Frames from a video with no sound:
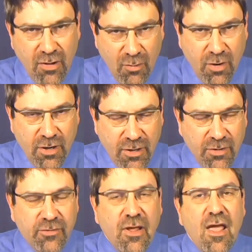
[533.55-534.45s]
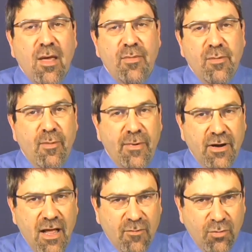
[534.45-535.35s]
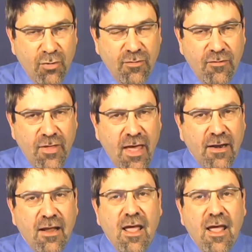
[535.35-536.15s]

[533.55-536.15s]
what it is, be prepared to have proof of that.